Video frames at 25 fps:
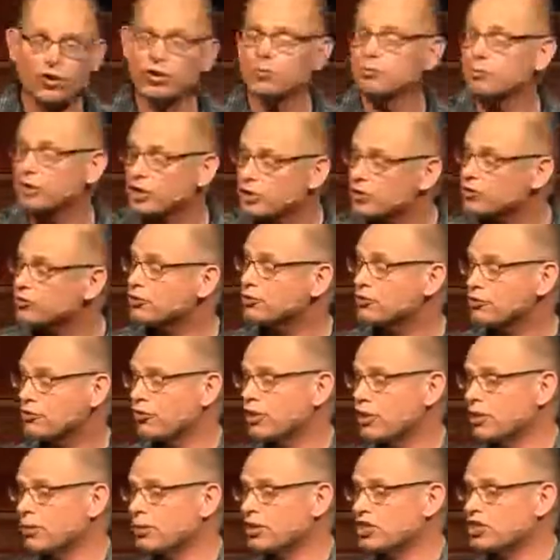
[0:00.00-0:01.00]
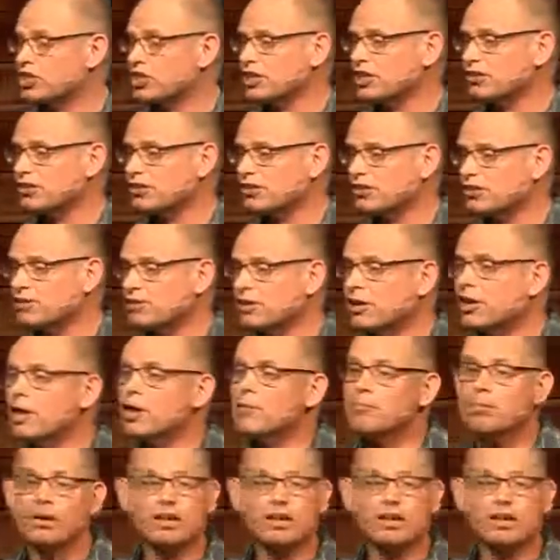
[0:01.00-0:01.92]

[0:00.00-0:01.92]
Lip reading: because of following Jesus. But